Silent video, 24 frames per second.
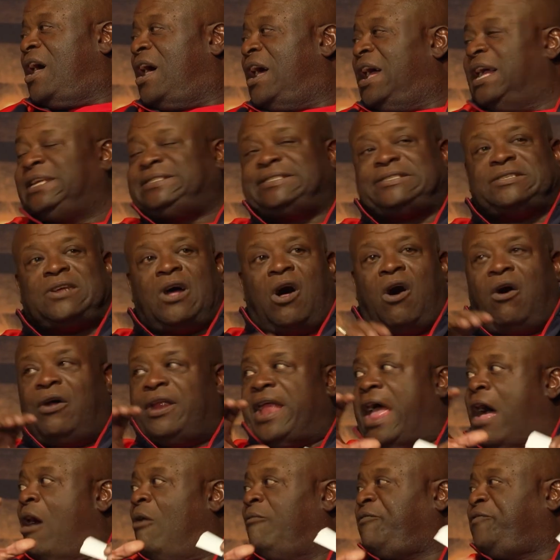I saw
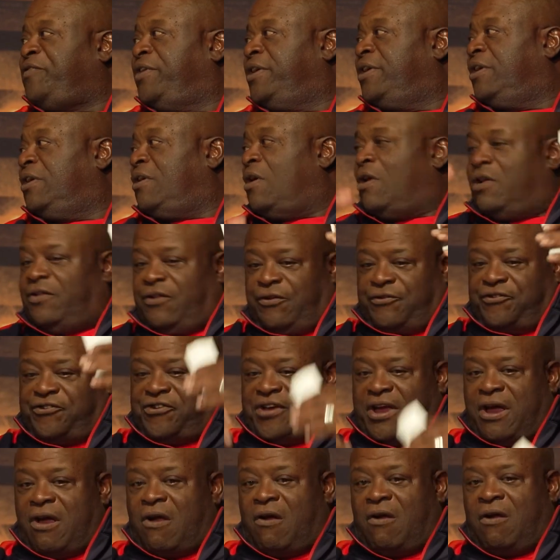an outfit on the
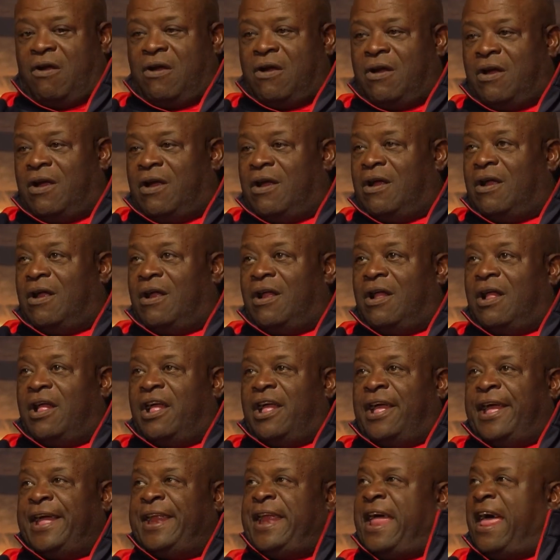chair. Yeah.
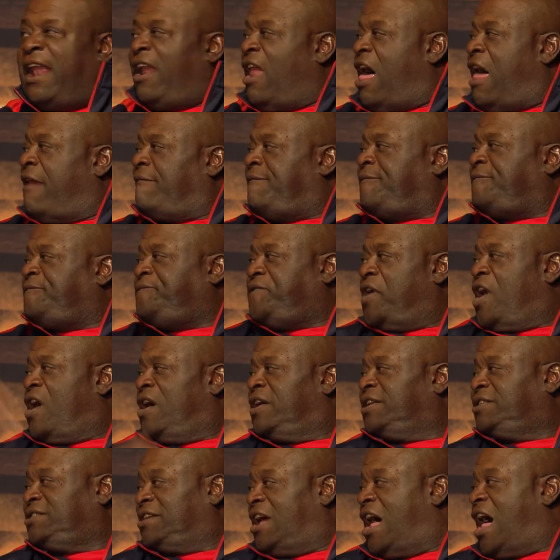It had a lot of
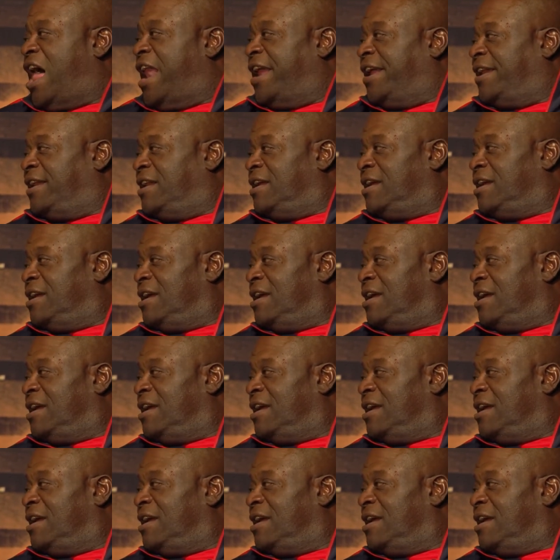fuzz on it.